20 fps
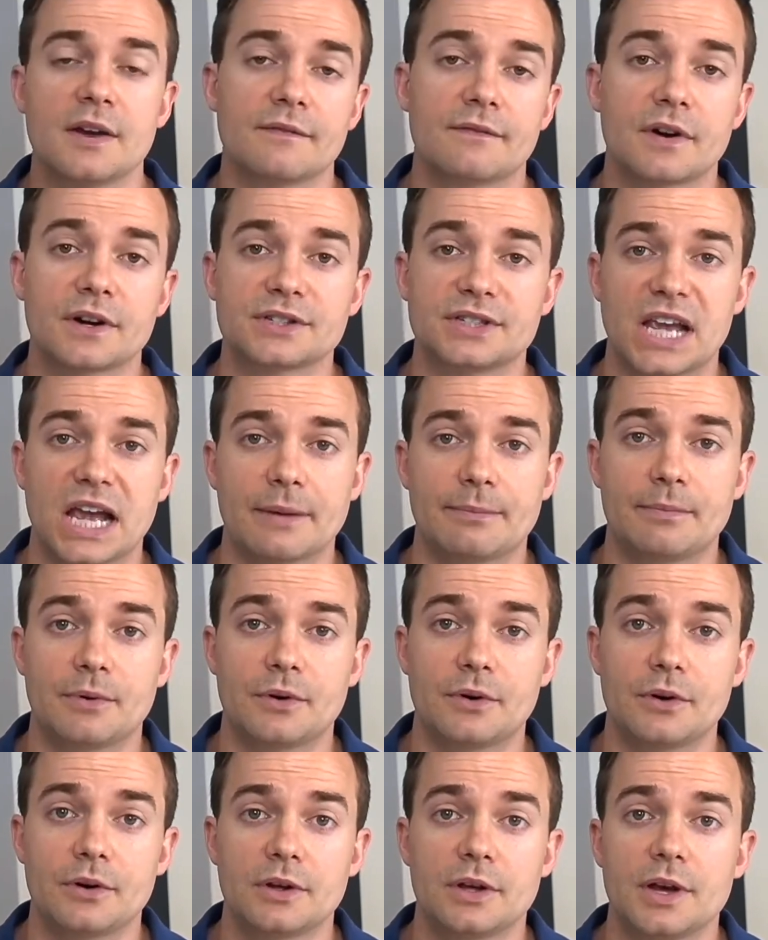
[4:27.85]
For
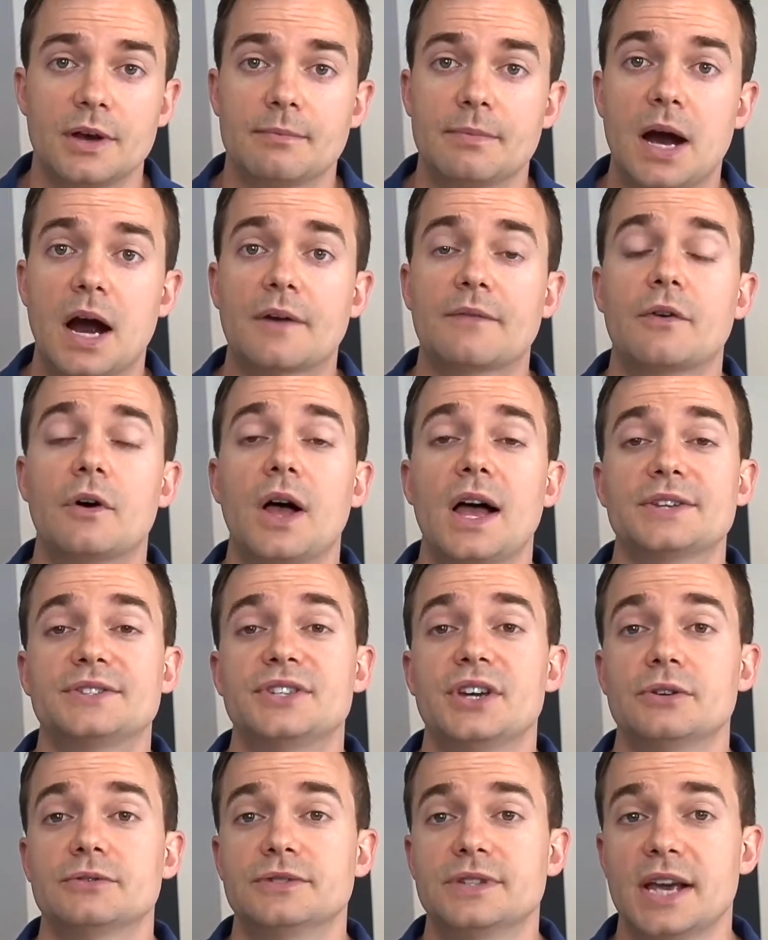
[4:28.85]
example, powerful
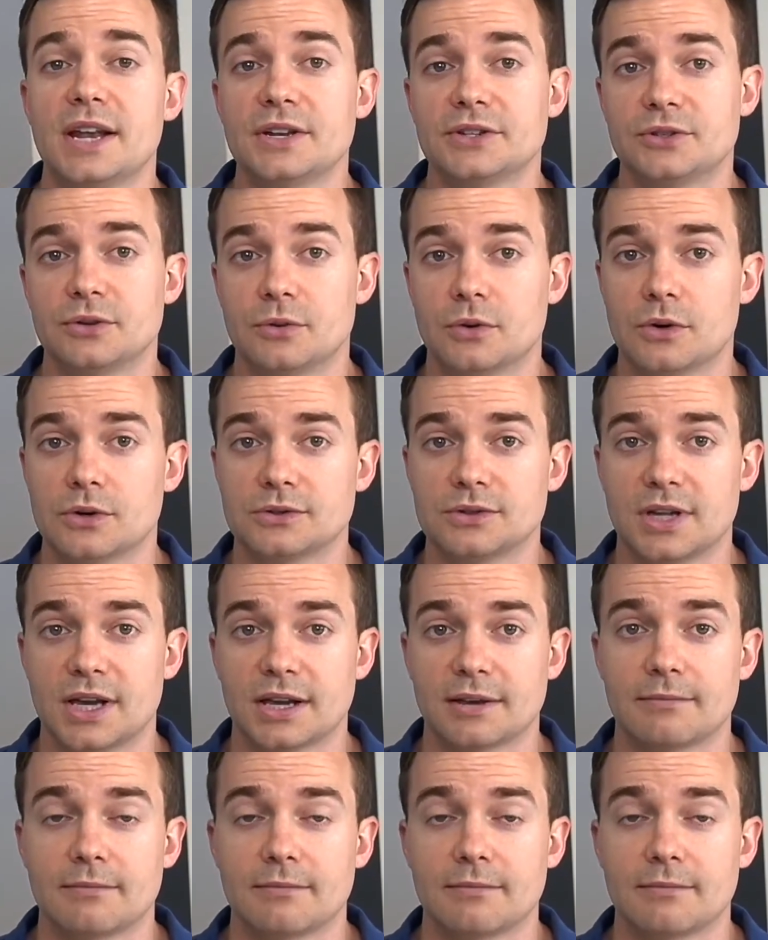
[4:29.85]
SEO data tools like